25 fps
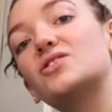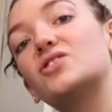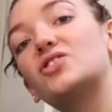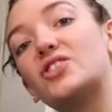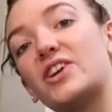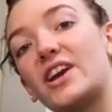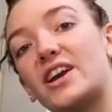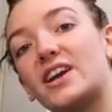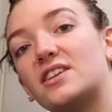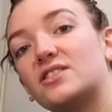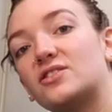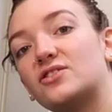
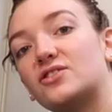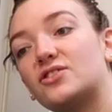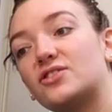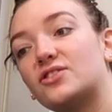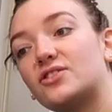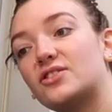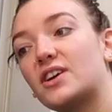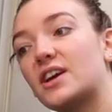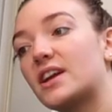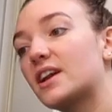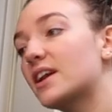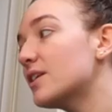
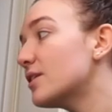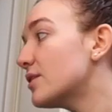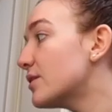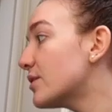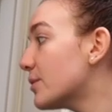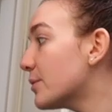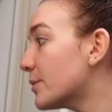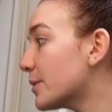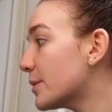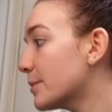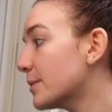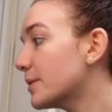change and I don't
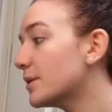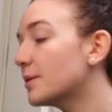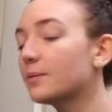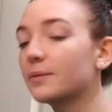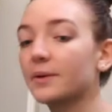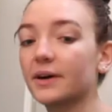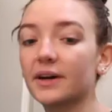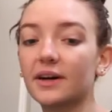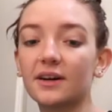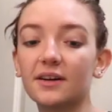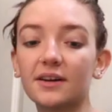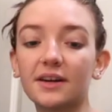know what I'm gonna
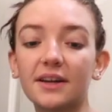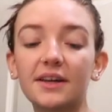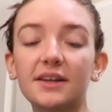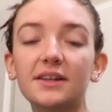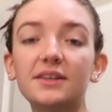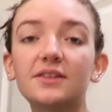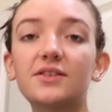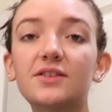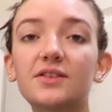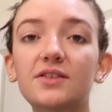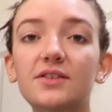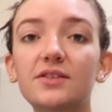wear.
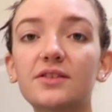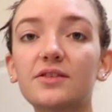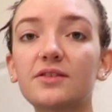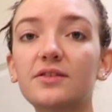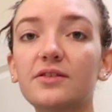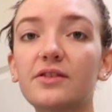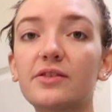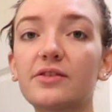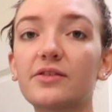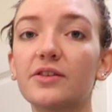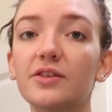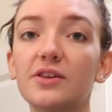It's
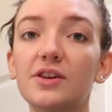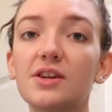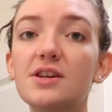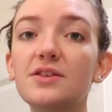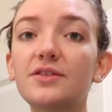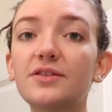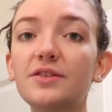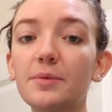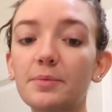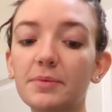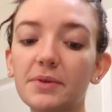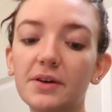
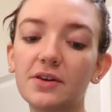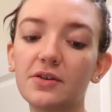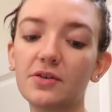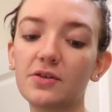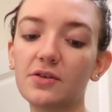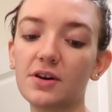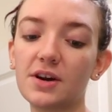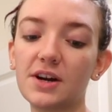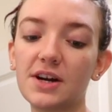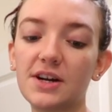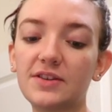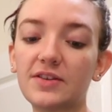30 something
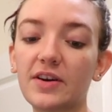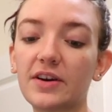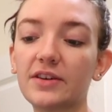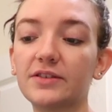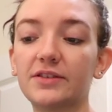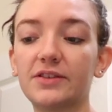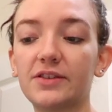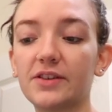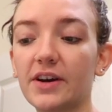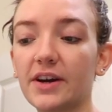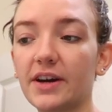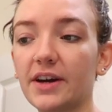degrees
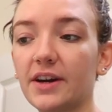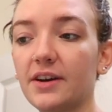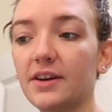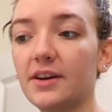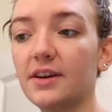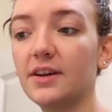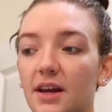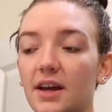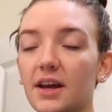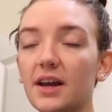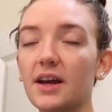outside.